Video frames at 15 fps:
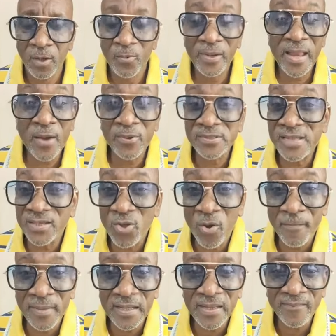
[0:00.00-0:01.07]
When I was a
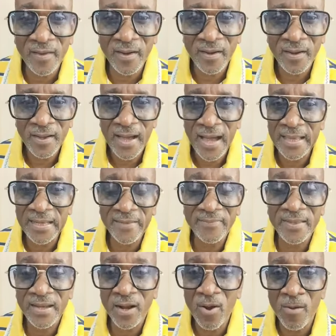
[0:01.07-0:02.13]
young believer, I
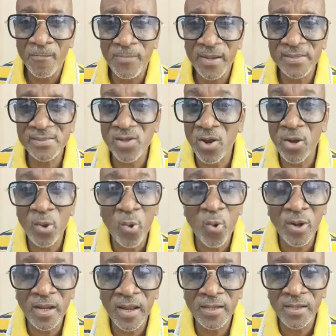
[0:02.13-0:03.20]
lived in a complex called
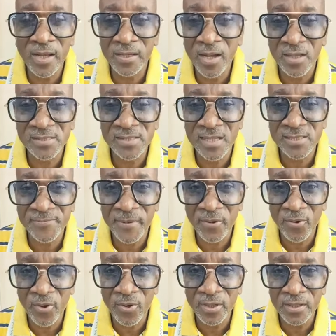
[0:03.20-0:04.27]
Oakland and Constant Spring
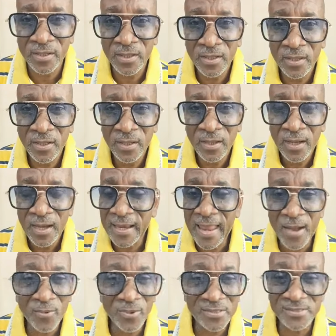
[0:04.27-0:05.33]
Road. And
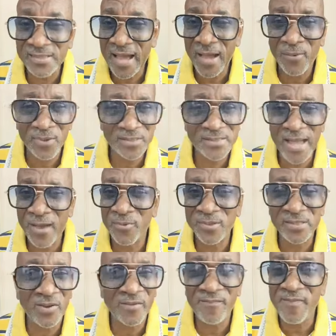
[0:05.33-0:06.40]
I was, I was, I
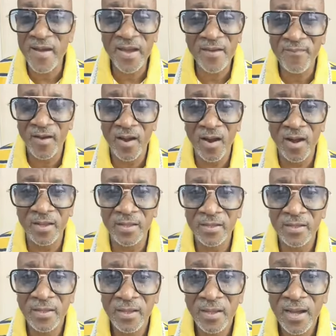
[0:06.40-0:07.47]
was on fire for God.
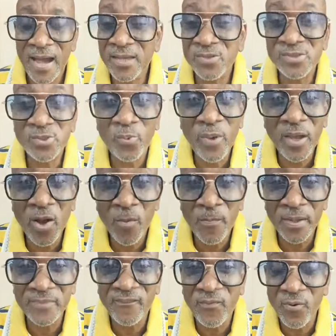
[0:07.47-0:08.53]
I used to wake up
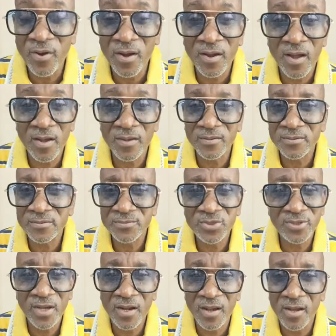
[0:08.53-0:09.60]
at four o'clock,
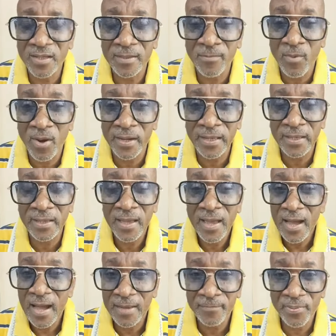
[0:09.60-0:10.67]
three o'clock in the morning
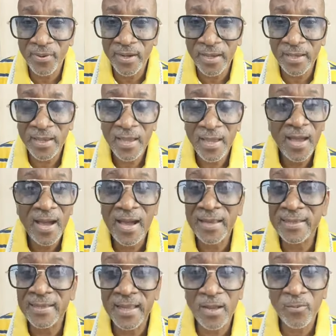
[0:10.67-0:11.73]
and pray.
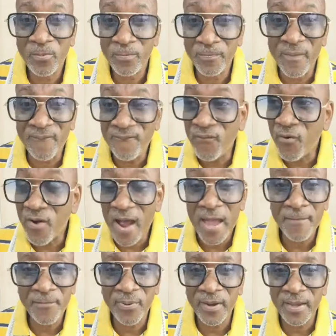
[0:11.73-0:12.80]
And before
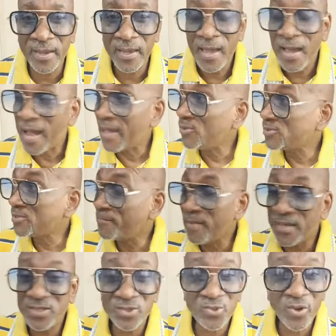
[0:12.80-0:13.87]
I pray, I used to
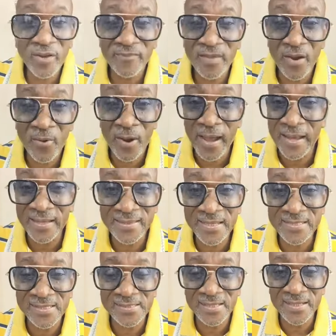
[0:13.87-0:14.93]
make sure if there were any
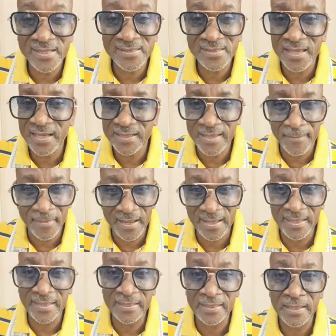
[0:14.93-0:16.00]
dishes in the sink, them
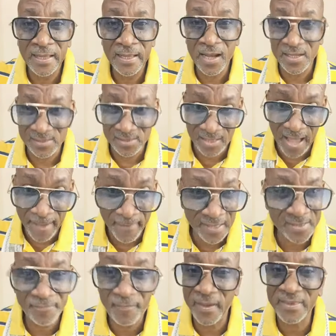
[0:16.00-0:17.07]
clean. Because I'm
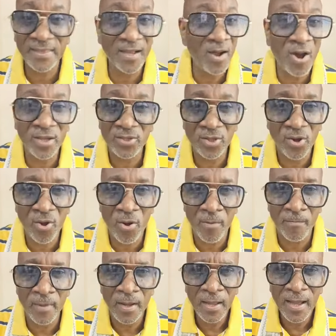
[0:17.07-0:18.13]
expecting God to
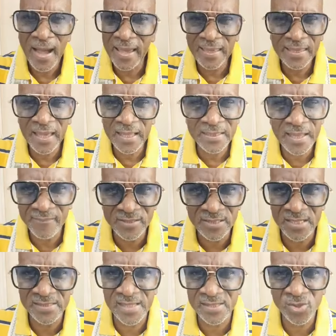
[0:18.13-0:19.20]
come. I can't have
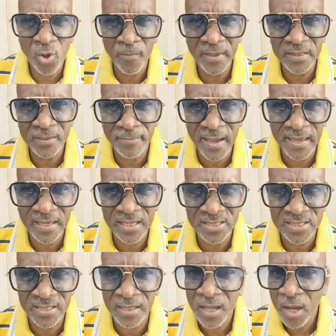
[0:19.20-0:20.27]
Jesus come into my
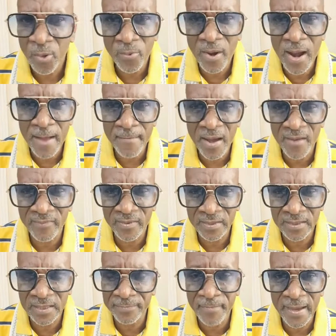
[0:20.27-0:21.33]
kitchen where I'm
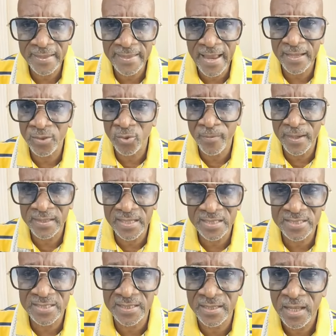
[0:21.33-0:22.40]
having, in my dining room and
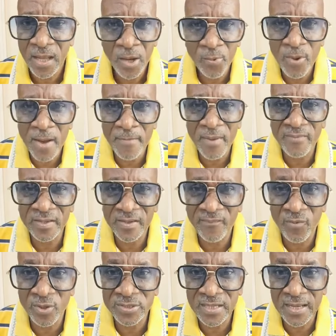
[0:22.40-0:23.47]
kitchen, where I'm having
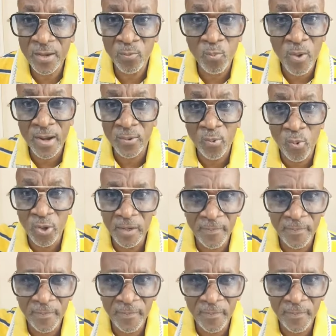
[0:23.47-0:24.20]
devotion and one whole